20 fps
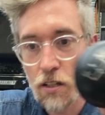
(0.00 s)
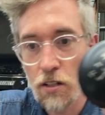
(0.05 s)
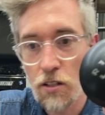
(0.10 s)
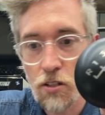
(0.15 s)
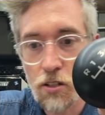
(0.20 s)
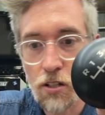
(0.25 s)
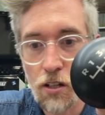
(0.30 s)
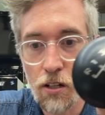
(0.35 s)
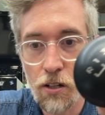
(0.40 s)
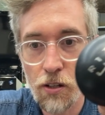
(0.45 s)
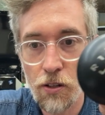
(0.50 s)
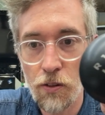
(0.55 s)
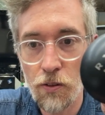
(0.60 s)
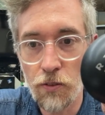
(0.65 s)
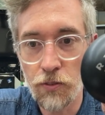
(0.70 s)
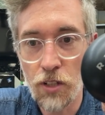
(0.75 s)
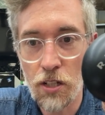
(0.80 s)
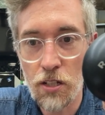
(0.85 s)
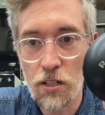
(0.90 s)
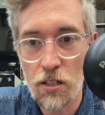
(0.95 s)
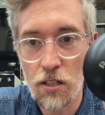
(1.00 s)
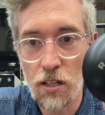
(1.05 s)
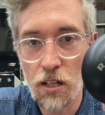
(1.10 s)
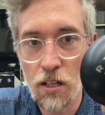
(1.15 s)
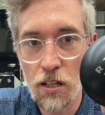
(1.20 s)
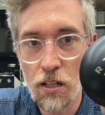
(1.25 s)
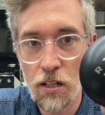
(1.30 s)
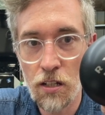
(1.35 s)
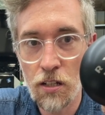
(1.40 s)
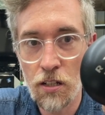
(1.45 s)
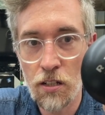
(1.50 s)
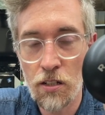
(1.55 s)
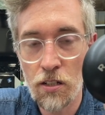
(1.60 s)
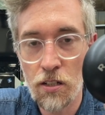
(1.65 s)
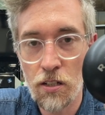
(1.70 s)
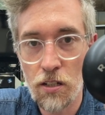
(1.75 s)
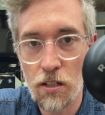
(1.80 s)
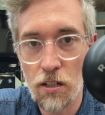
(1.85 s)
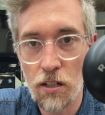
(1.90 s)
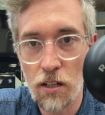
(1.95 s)
So this
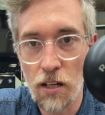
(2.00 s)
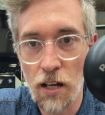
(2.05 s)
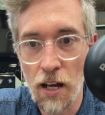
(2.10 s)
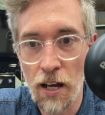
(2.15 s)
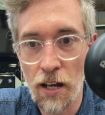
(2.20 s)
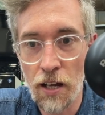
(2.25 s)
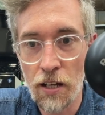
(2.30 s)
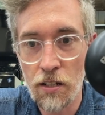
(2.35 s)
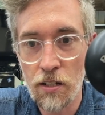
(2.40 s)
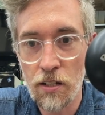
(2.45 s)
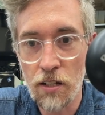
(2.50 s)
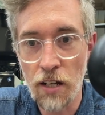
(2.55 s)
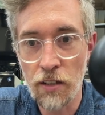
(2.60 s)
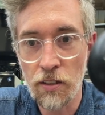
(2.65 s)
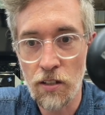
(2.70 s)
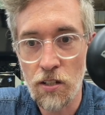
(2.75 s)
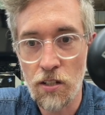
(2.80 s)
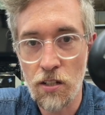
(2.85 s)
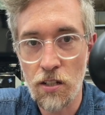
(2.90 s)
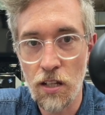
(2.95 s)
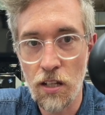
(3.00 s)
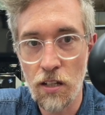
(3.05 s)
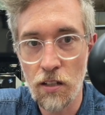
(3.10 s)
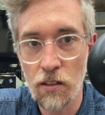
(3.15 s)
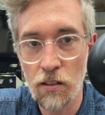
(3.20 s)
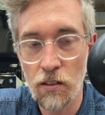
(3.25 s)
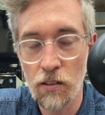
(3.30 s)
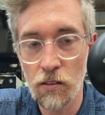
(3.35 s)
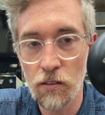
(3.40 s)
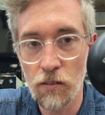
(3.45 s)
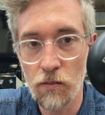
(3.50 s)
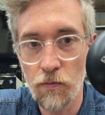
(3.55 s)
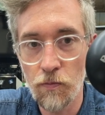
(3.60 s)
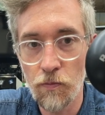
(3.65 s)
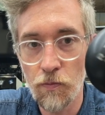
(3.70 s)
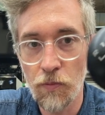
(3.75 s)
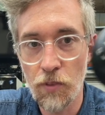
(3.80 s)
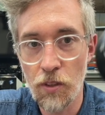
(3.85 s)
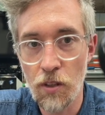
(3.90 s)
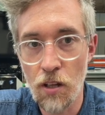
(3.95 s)
is a stainless steel
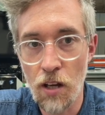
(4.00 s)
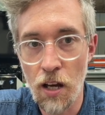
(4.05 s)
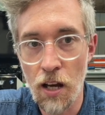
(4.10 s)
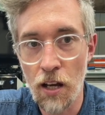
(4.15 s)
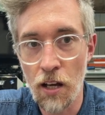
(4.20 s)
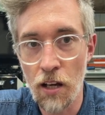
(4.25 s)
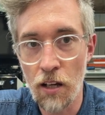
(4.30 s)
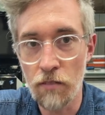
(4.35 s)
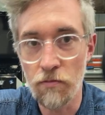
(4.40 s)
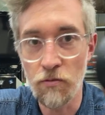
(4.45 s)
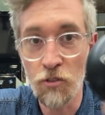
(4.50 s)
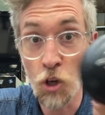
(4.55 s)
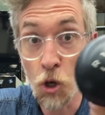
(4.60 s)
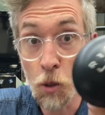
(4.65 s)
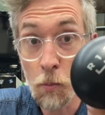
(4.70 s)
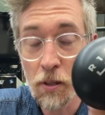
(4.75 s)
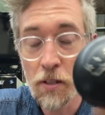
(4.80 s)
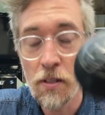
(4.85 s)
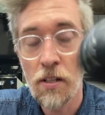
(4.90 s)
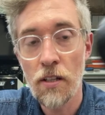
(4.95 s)
knob,